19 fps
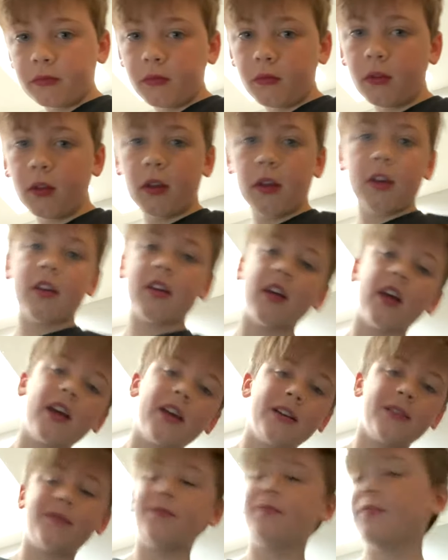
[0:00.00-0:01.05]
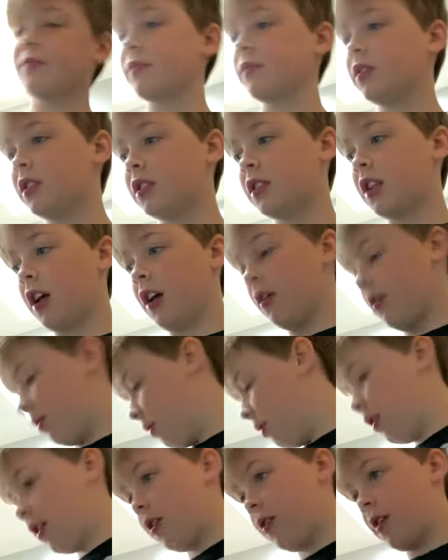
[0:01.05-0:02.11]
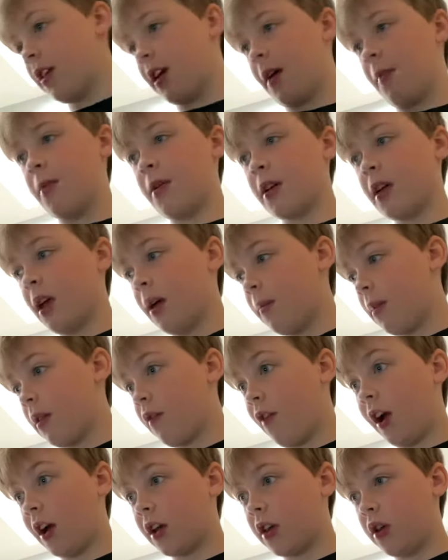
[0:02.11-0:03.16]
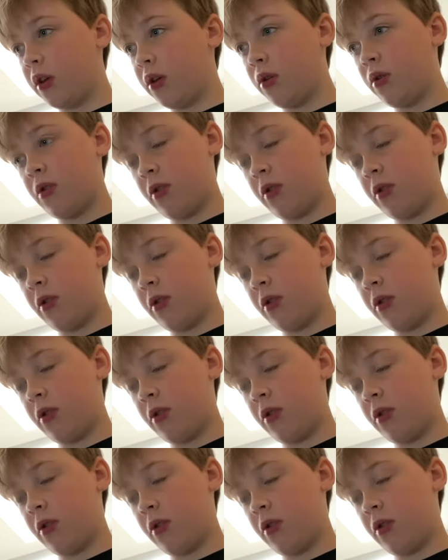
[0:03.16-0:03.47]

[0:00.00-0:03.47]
Okay, so loading Epic Games. Thank you.